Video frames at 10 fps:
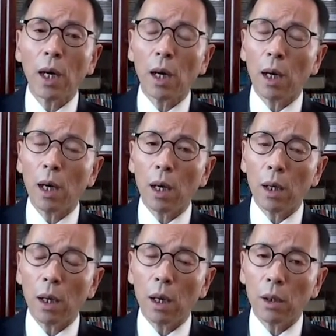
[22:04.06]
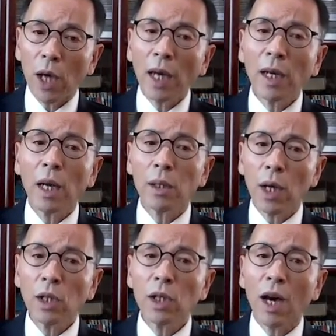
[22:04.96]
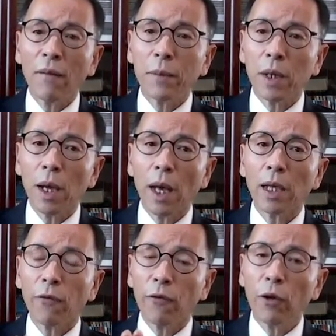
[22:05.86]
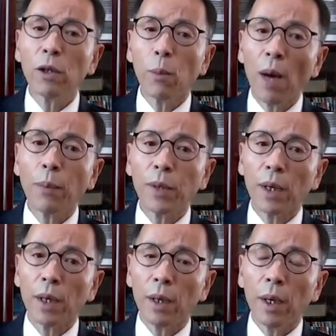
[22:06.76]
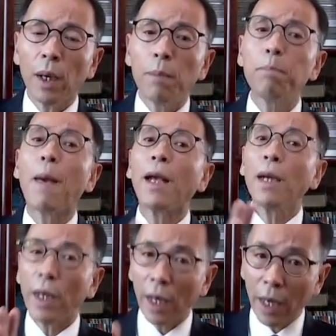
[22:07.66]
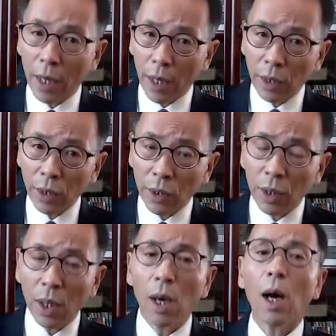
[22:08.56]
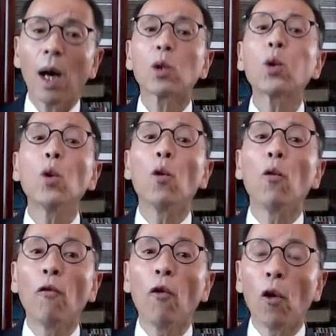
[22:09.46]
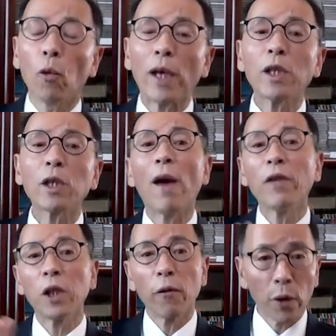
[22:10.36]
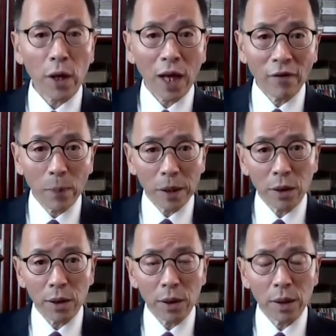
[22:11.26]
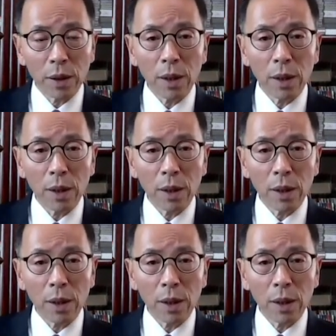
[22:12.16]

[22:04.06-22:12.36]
is that Chinese government has viewed the property mainly as a tool for raising revenue for the government,